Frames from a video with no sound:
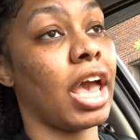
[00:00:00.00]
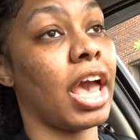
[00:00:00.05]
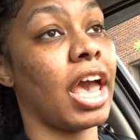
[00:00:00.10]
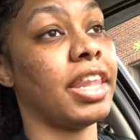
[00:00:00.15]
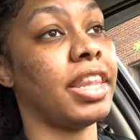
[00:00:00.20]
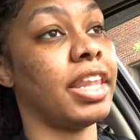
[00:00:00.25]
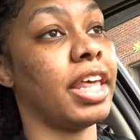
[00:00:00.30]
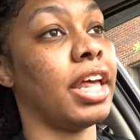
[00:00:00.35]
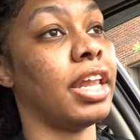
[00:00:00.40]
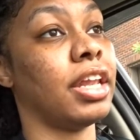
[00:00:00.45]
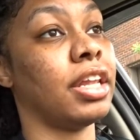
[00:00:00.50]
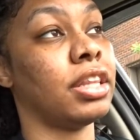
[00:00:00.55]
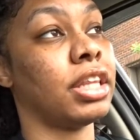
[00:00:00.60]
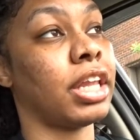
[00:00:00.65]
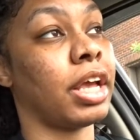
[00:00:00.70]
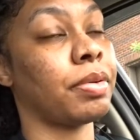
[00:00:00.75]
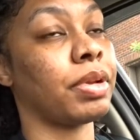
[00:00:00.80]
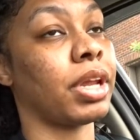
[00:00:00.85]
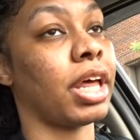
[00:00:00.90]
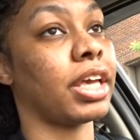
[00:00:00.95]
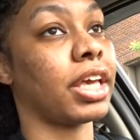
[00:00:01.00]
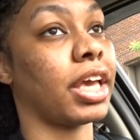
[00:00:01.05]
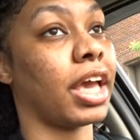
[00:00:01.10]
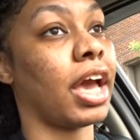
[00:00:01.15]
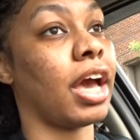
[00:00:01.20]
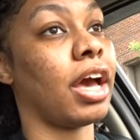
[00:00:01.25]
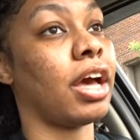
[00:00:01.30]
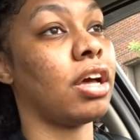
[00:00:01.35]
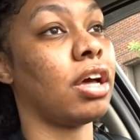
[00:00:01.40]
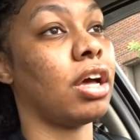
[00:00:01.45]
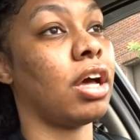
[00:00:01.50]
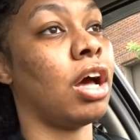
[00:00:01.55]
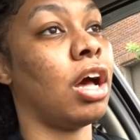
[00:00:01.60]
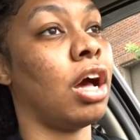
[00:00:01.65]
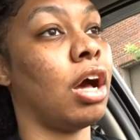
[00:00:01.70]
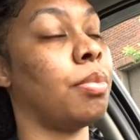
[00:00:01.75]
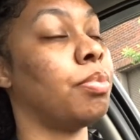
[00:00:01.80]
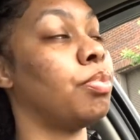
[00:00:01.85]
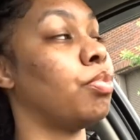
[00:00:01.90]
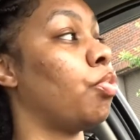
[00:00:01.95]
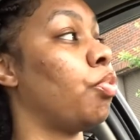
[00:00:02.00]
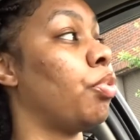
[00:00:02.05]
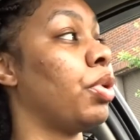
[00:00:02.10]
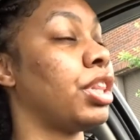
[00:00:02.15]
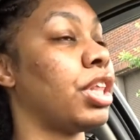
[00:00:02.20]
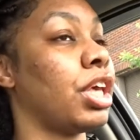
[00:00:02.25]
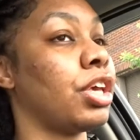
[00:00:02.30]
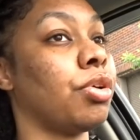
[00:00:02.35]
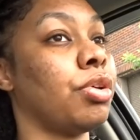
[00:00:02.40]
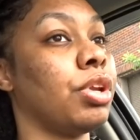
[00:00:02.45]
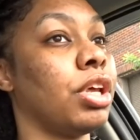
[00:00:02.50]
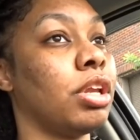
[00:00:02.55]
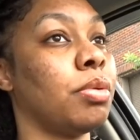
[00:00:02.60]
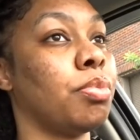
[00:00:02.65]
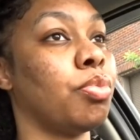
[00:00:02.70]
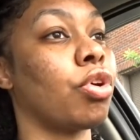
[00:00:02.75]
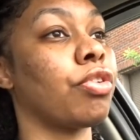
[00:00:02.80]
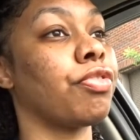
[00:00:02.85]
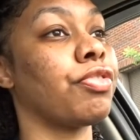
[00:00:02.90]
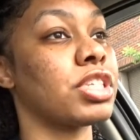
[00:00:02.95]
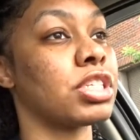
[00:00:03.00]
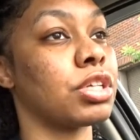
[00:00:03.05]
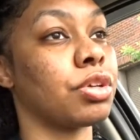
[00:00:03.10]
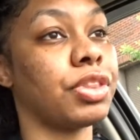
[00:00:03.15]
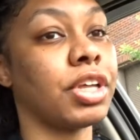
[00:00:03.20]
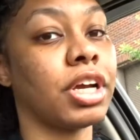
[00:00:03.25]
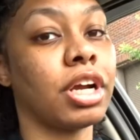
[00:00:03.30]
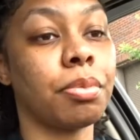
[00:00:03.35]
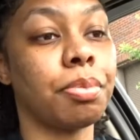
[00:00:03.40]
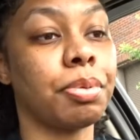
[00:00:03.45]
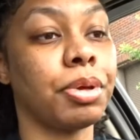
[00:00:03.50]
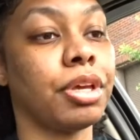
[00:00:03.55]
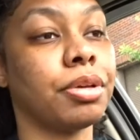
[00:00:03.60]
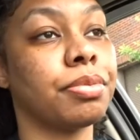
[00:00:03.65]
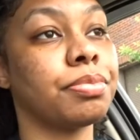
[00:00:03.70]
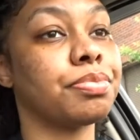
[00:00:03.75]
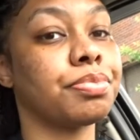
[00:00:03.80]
And then they were like, yeah, um, we think you need more physical therapy.